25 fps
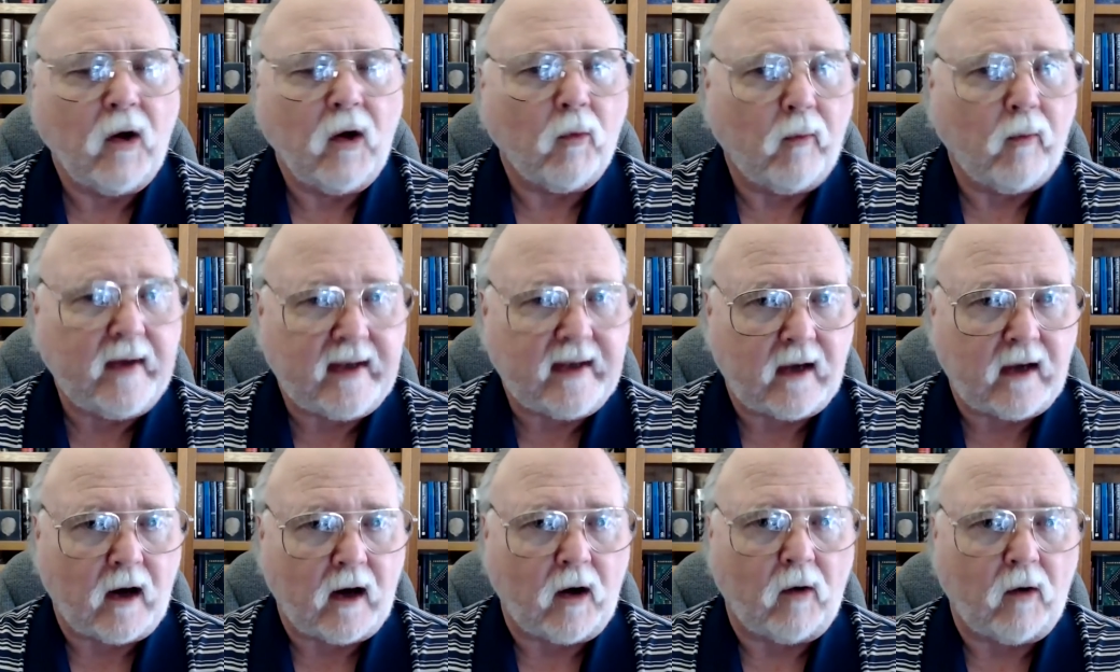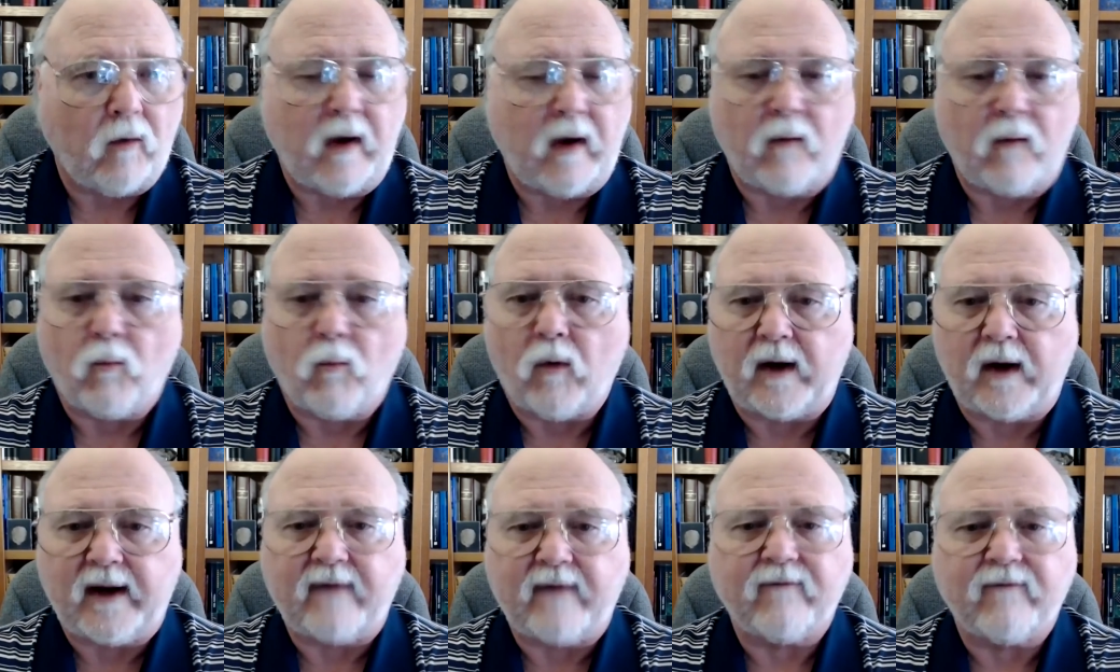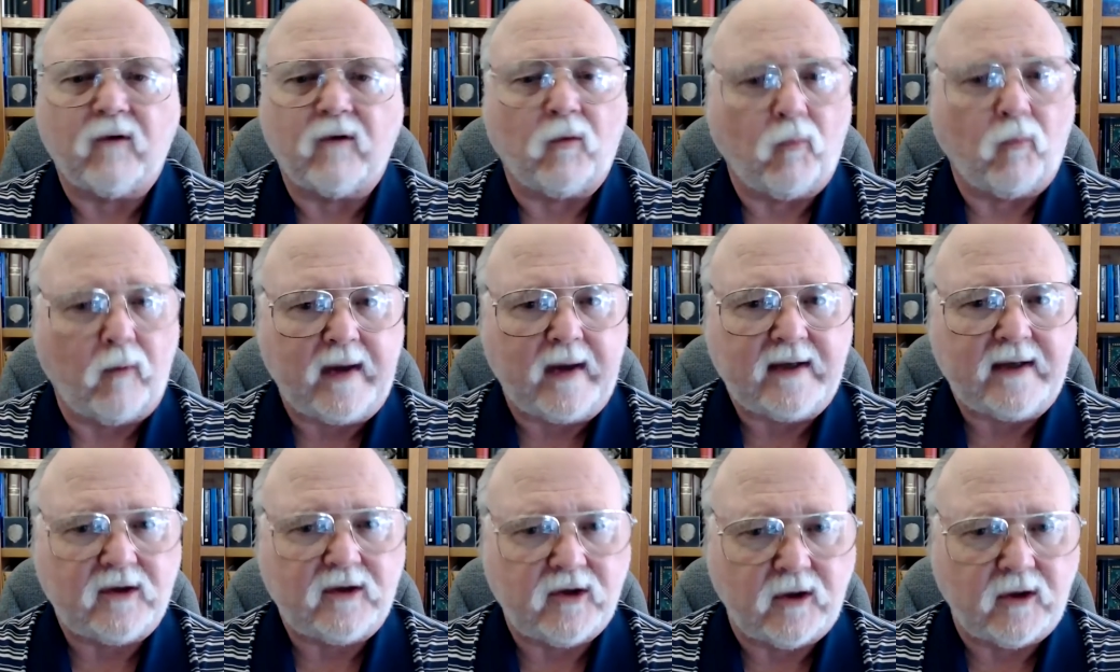we go and whatever
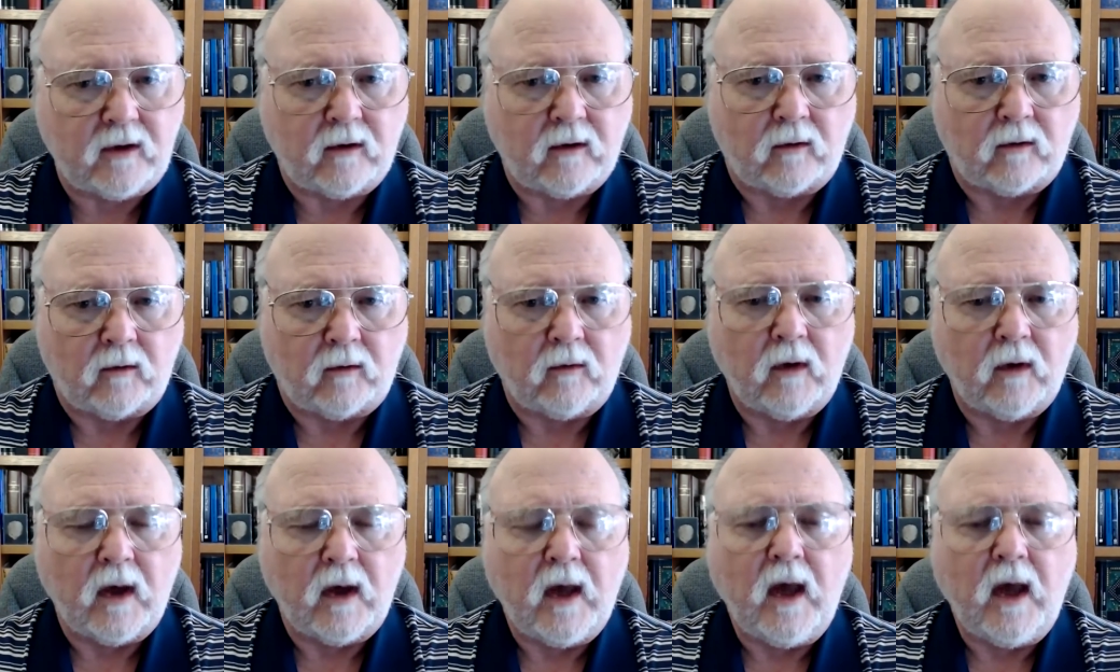we do.